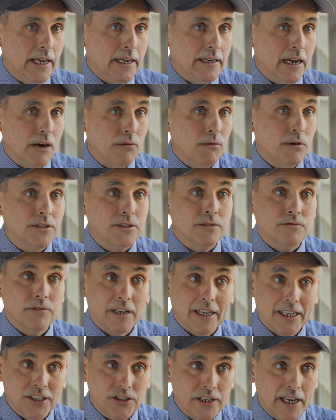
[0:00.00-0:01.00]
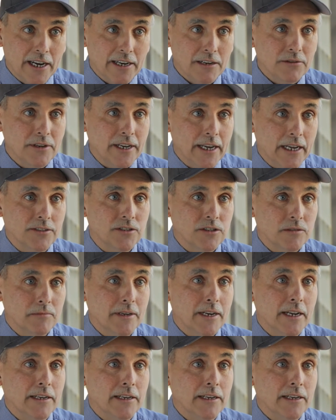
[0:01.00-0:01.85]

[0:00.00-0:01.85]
And I wasn't real educated on cancer,